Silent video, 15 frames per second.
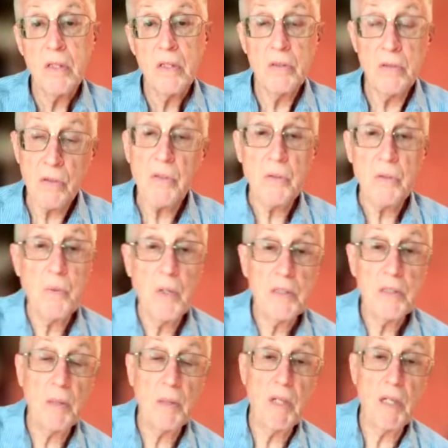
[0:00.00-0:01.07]
you're going to wind
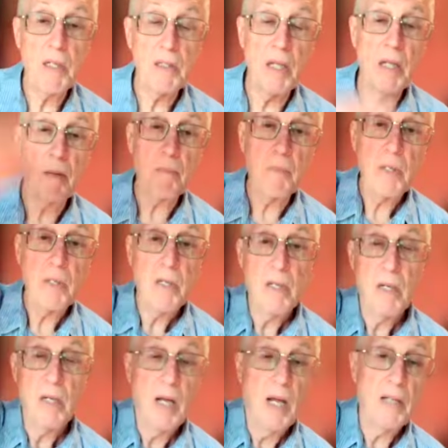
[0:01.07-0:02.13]
up like them.
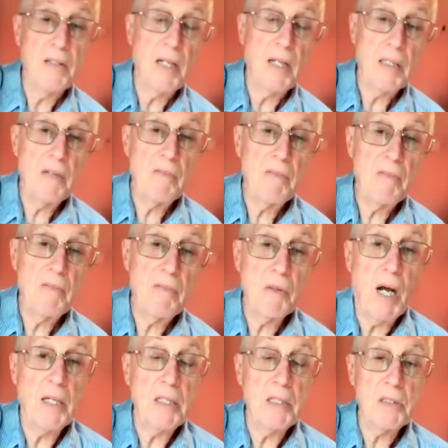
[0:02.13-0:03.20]
And they leave the
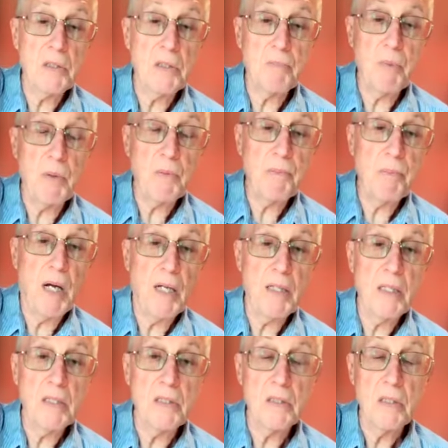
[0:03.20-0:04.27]
bodies, the burnt
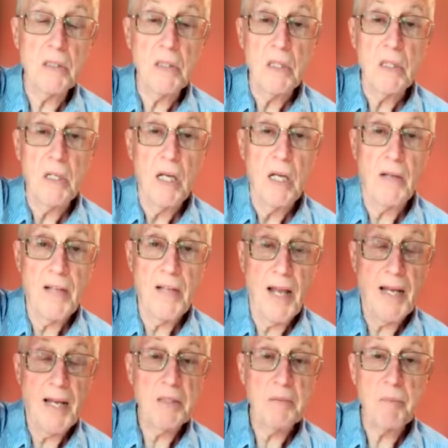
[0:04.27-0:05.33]
bodies and the
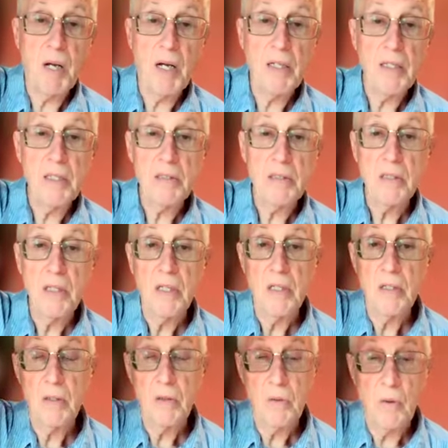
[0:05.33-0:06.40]
hanged bodies,
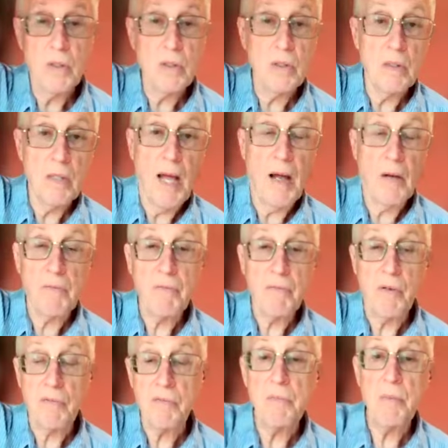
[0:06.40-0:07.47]
all out for
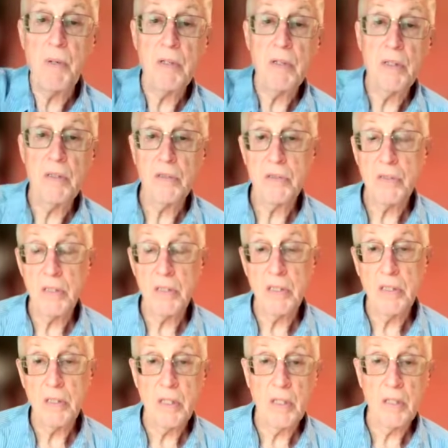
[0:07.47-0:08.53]
everybody to see,
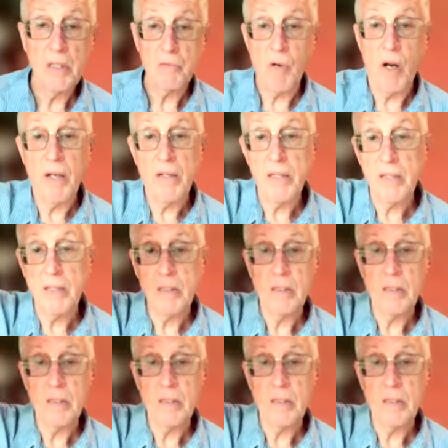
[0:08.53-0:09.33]
rotting